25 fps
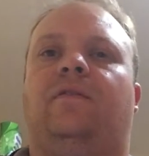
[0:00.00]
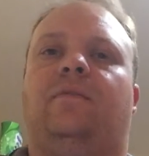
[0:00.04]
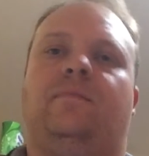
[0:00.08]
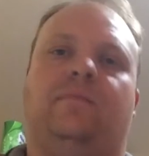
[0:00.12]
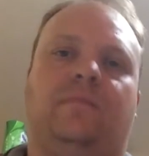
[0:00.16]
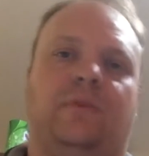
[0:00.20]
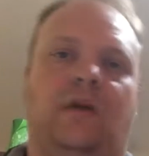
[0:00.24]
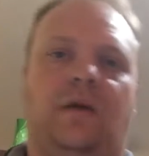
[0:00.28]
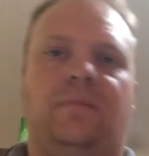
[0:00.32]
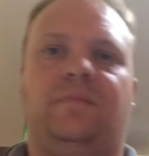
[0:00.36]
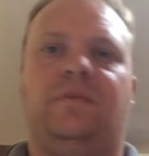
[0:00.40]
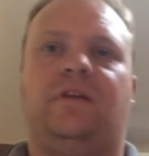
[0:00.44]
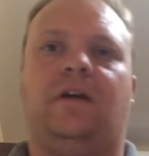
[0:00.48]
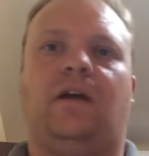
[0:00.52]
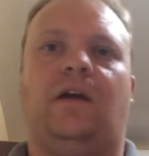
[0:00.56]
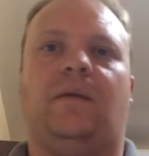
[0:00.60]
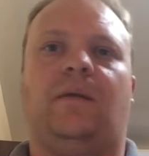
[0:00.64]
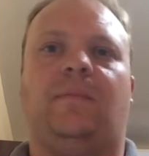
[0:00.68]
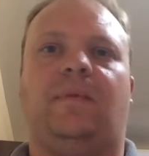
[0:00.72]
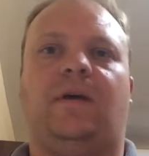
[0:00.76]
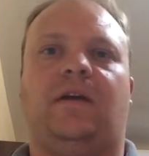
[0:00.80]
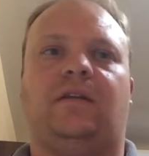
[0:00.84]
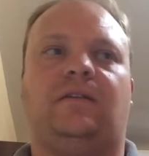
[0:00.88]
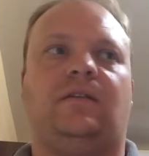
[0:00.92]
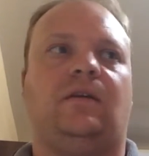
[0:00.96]
from. I'm
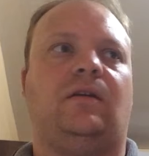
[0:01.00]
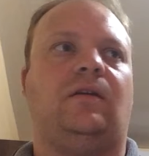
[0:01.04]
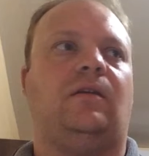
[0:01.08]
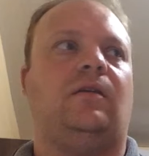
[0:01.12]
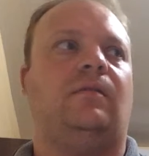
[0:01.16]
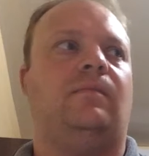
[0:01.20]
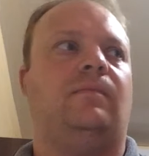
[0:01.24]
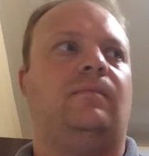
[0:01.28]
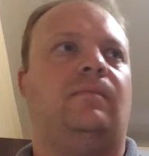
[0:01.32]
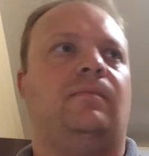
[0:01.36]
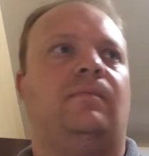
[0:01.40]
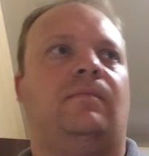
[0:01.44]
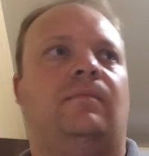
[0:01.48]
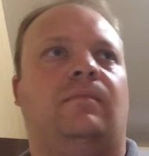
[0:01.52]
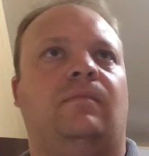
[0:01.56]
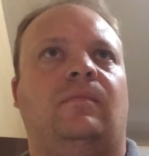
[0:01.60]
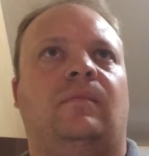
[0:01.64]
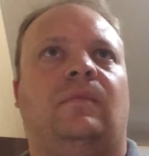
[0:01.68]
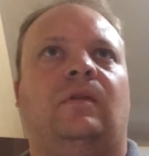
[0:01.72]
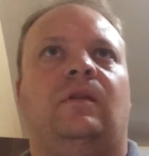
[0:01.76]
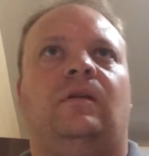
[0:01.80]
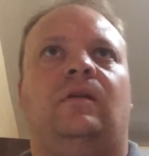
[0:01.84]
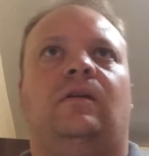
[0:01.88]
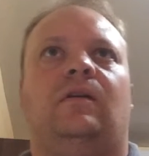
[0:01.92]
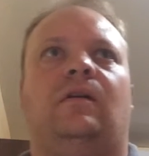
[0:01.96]
diabetic.
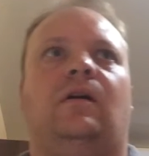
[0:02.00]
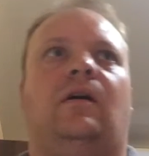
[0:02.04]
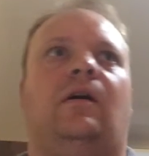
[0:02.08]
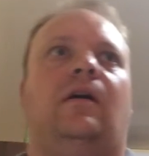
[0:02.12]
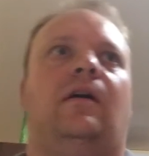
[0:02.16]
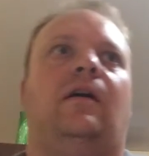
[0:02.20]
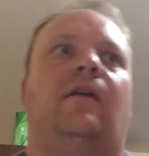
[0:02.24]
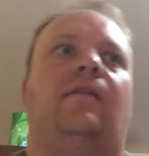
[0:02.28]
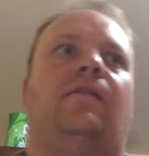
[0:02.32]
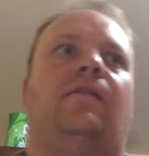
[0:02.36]
I